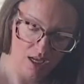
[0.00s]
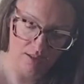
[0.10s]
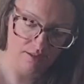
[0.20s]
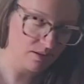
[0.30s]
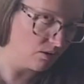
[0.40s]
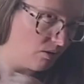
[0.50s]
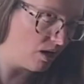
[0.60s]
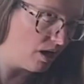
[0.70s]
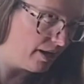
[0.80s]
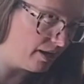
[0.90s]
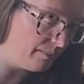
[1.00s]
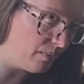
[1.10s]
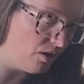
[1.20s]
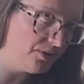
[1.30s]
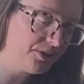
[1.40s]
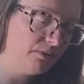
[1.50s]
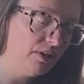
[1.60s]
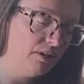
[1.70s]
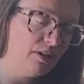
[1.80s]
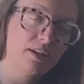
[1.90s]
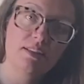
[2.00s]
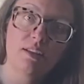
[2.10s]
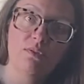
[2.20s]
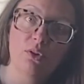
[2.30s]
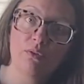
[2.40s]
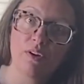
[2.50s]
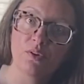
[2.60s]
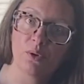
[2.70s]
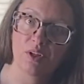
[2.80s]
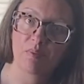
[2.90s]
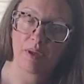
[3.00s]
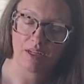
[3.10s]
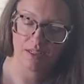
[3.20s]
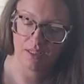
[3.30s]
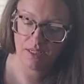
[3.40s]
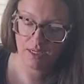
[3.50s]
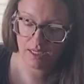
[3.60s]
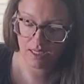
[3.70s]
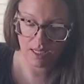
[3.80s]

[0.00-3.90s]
And so I'm also curious if your front door is painted,